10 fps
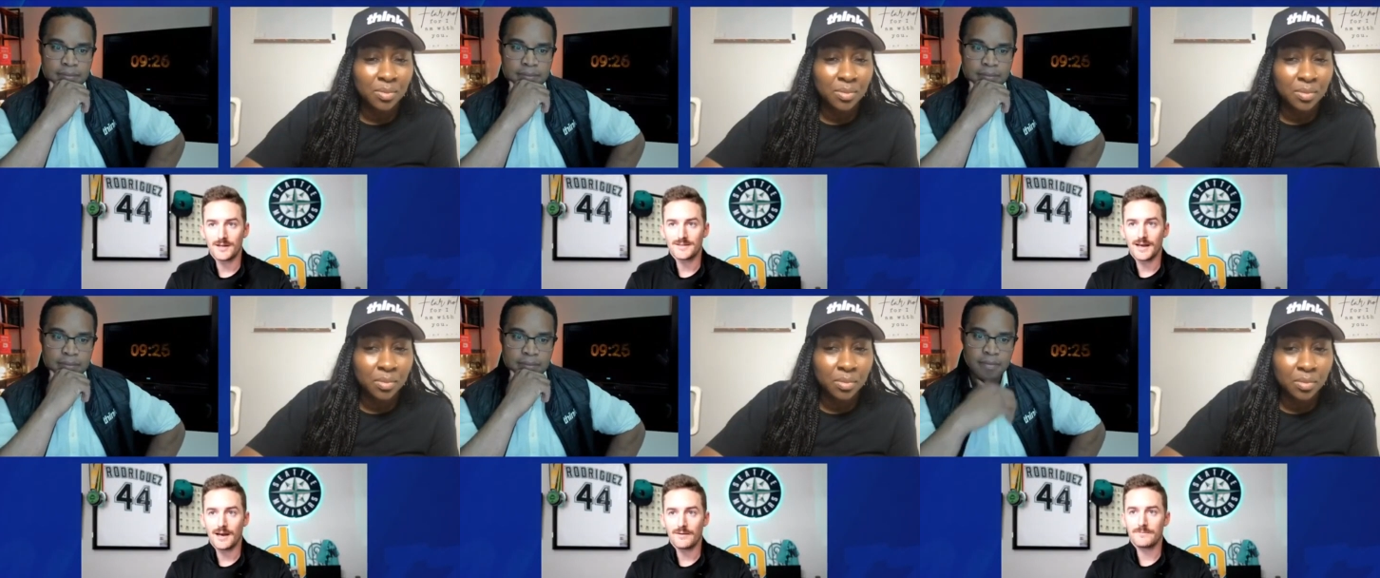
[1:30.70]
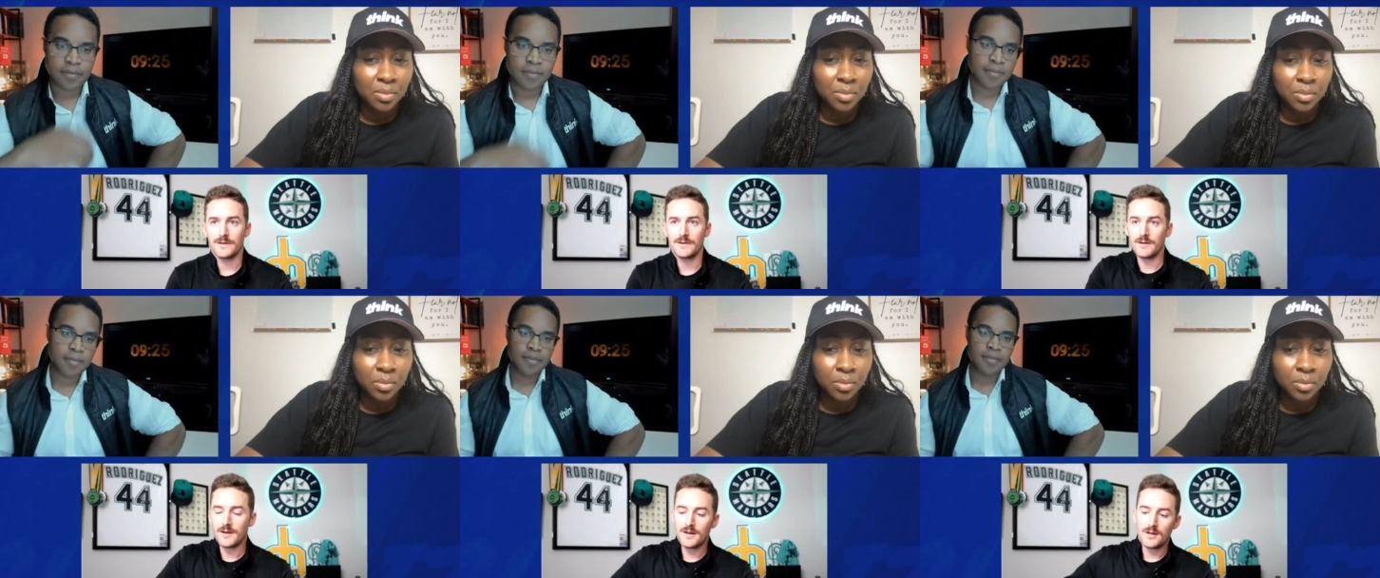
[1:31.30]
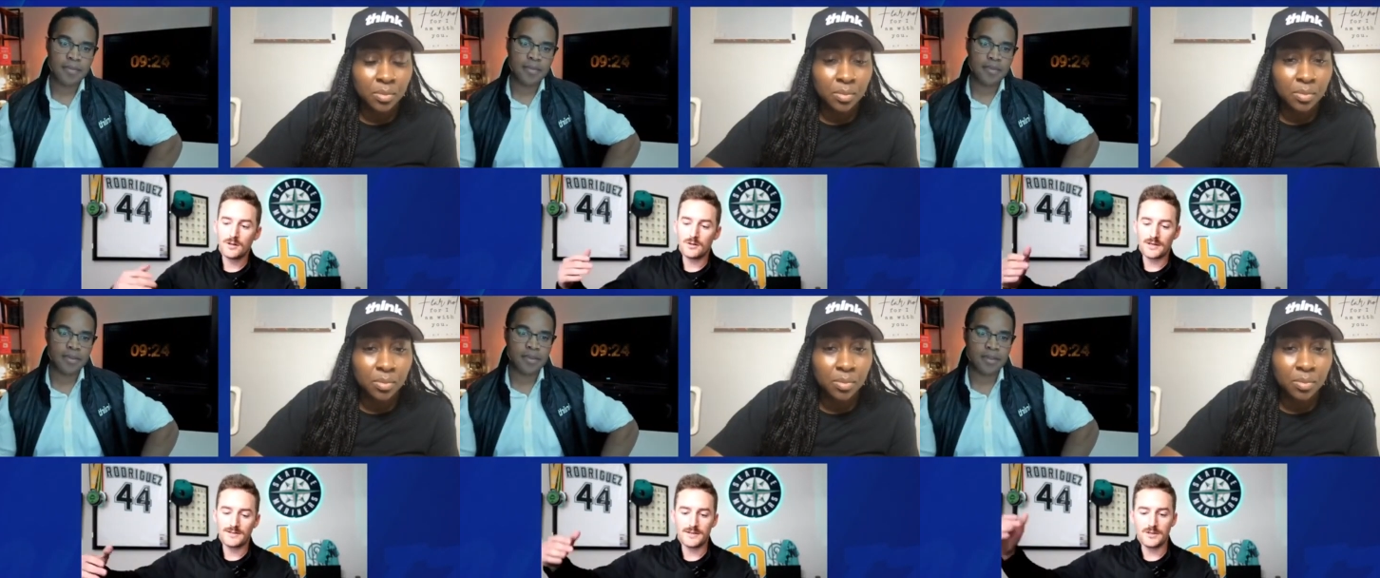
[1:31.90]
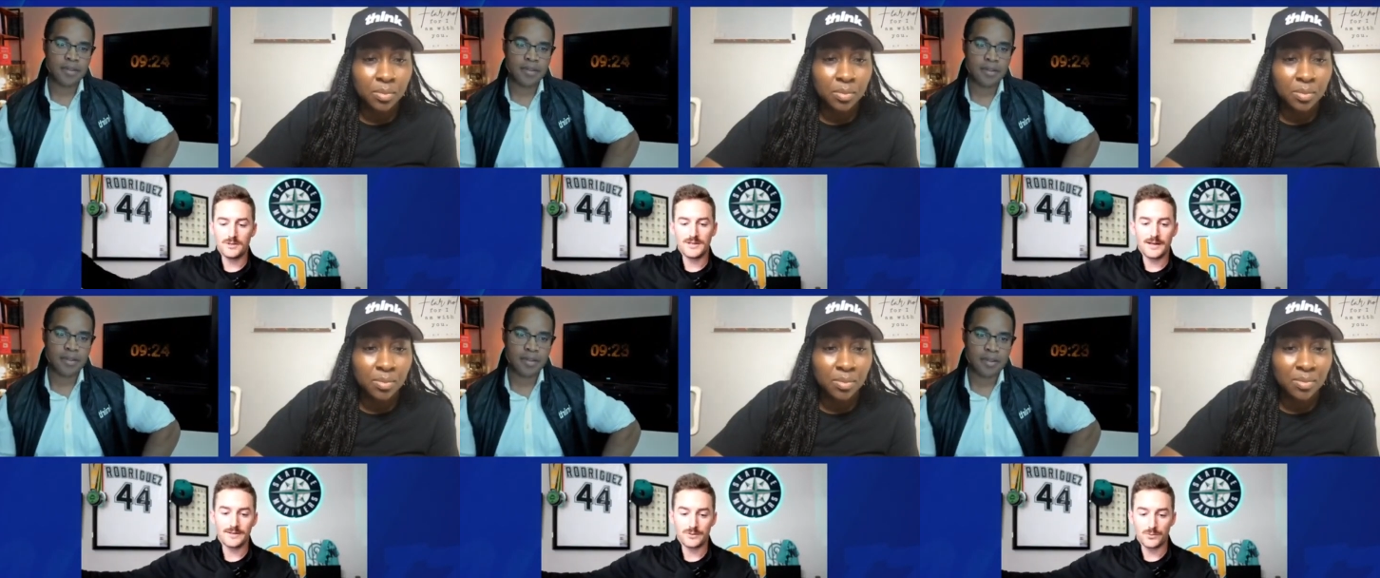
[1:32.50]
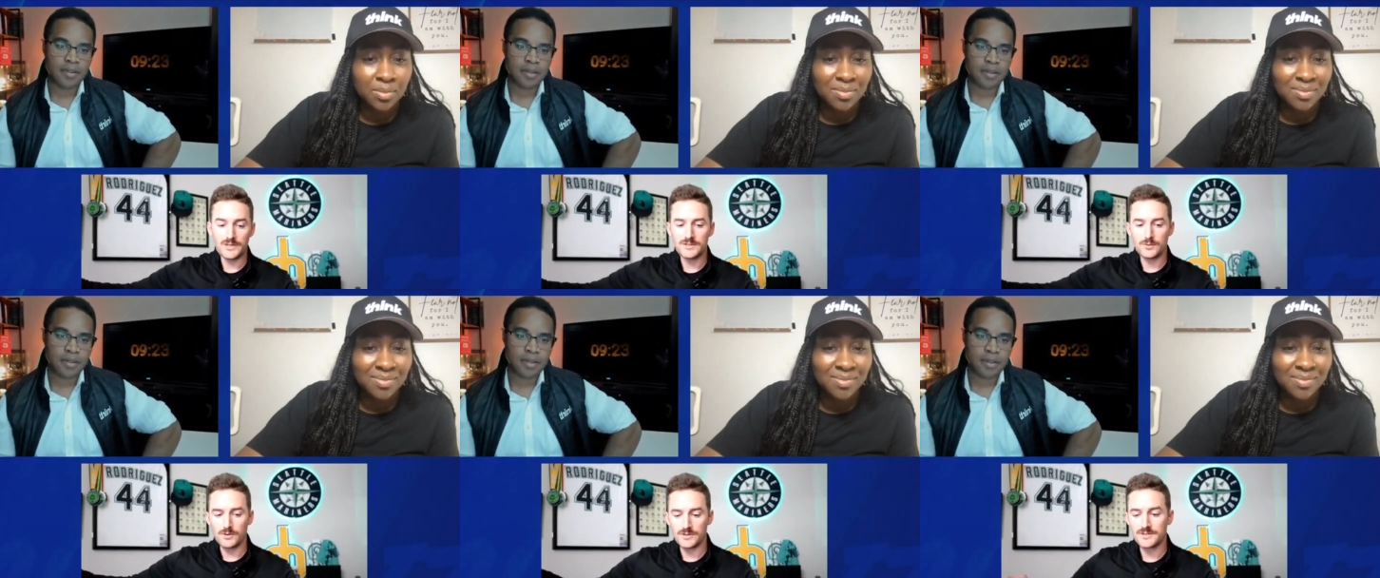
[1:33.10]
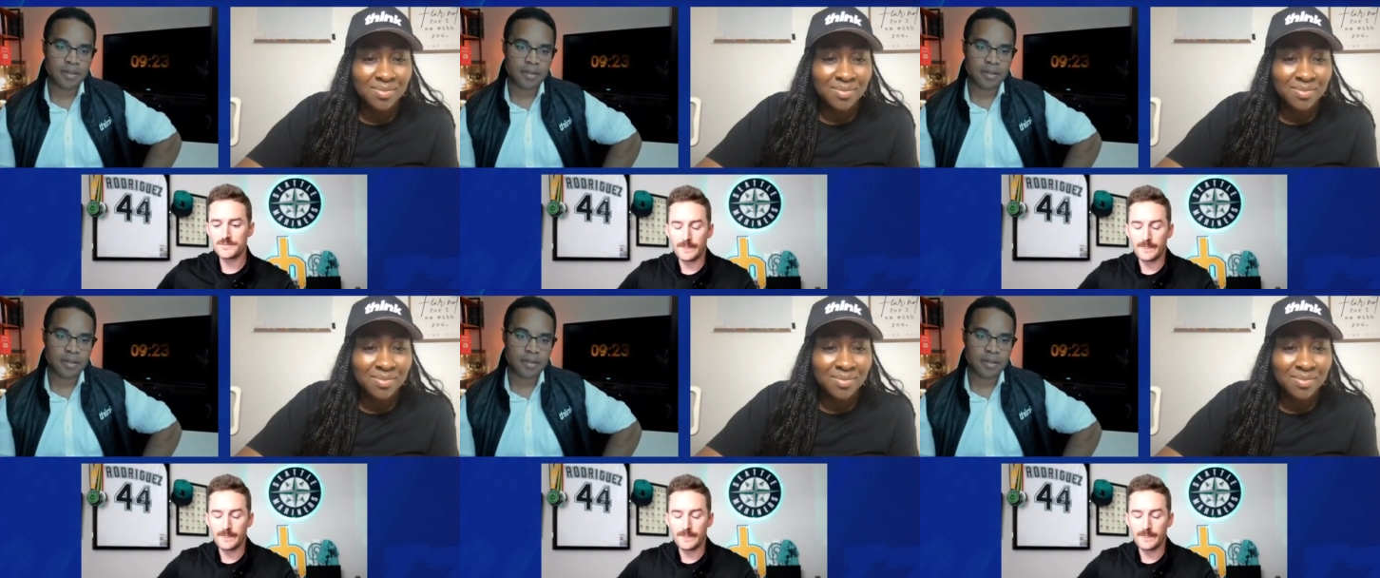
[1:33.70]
Speaker 1: have and looking to use that as a resource.